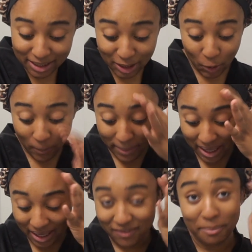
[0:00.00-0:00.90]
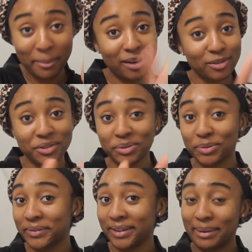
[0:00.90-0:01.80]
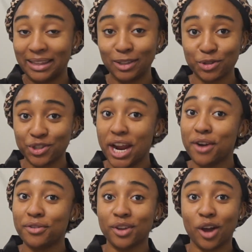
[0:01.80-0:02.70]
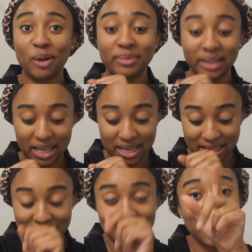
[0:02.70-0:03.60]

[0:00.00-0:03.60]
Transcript: little bit of a milestone on my little channel, y'all, because